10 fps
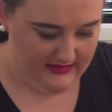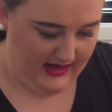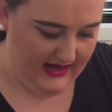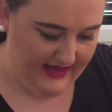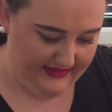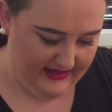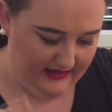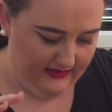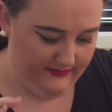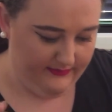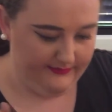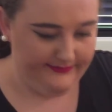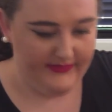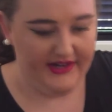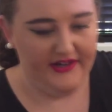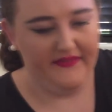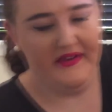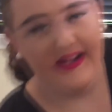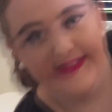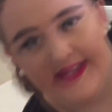I like that. I don't know if you
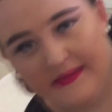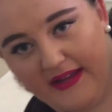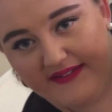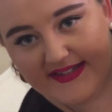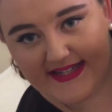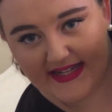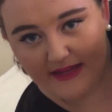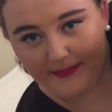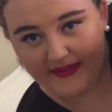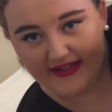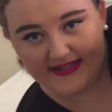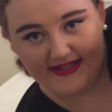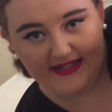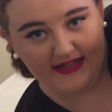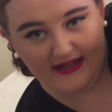guys are going to be able to see it, but that's it.